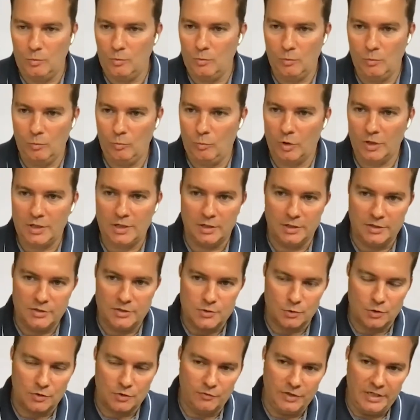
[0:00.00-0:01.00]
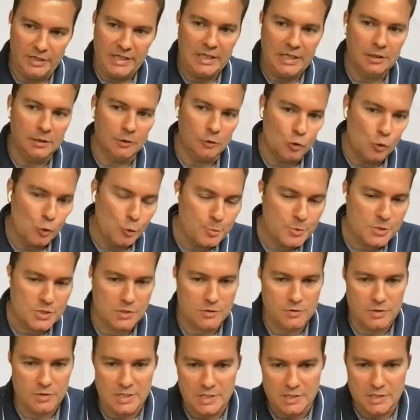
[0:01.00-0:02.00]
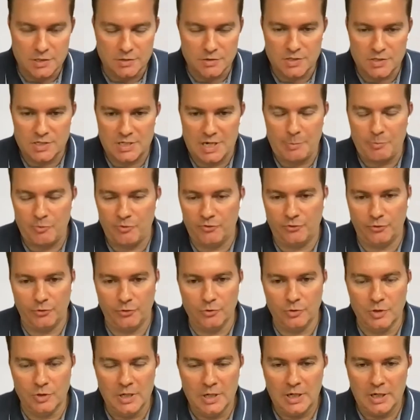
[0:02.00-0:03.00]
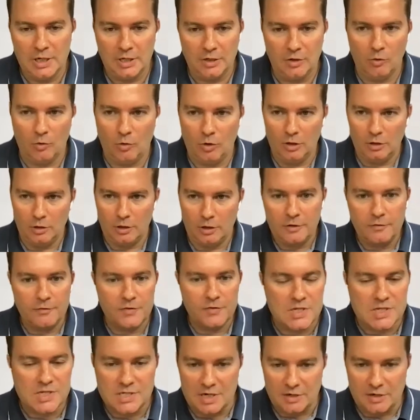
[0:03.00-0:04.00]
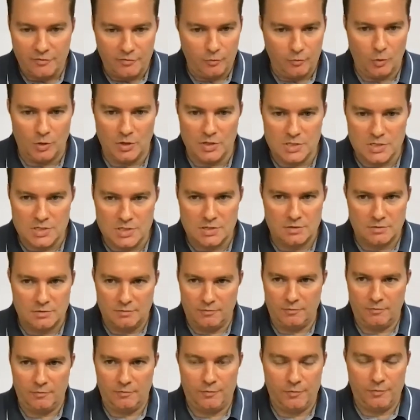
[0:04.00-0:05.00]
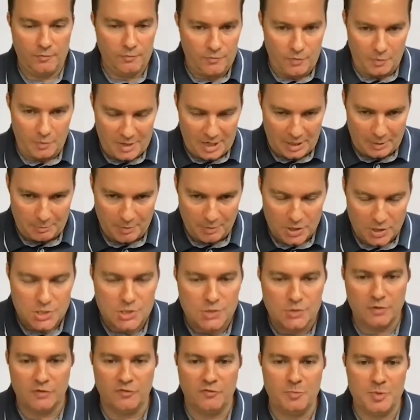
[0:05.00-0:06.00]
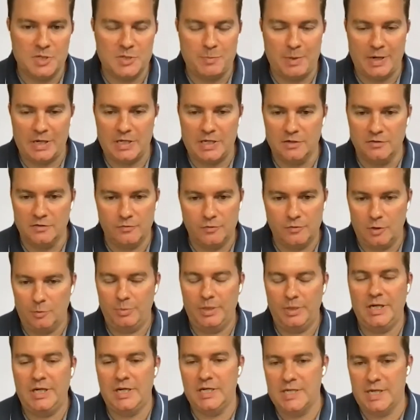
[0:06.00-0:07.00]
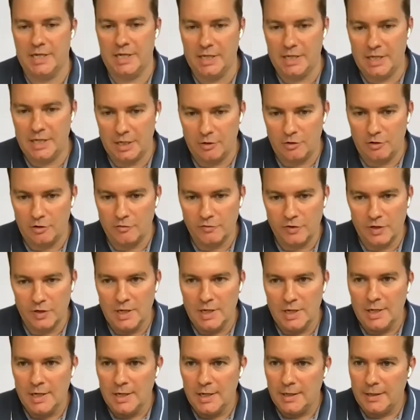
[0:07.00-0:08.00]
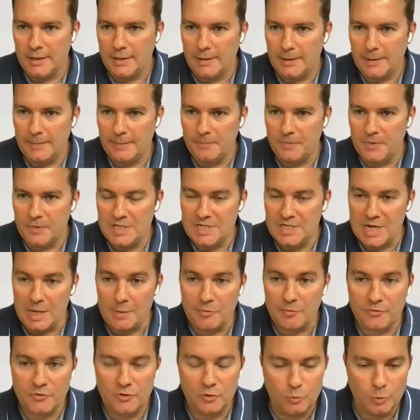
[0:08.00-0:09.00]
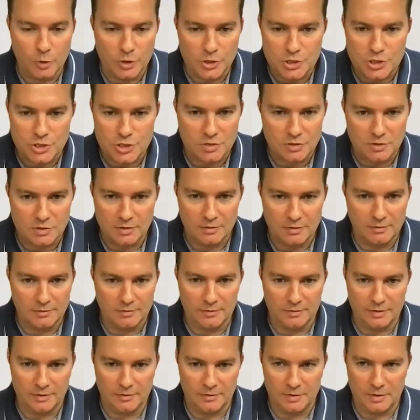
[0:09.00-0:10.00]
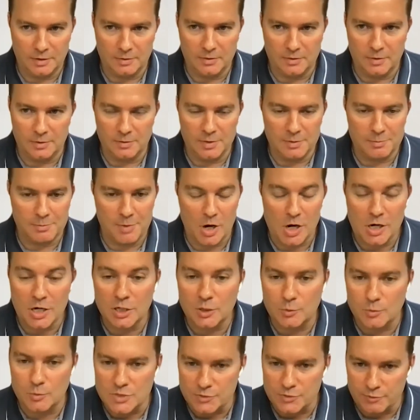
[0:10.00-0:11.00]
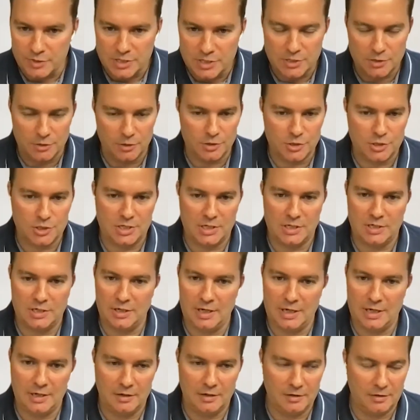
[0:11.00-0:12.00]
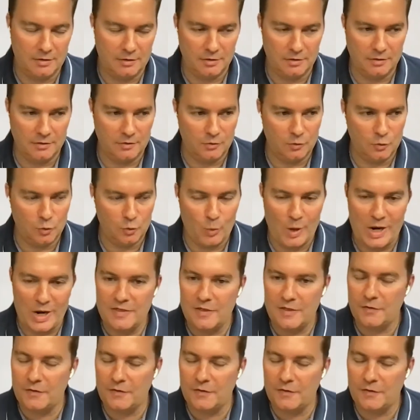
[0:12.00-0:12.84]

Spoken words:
what sort of legal hoops you need to step through, a lot of this stuff was, from an administrative perspective, completely taken care of. The depth to which the market was researched and the way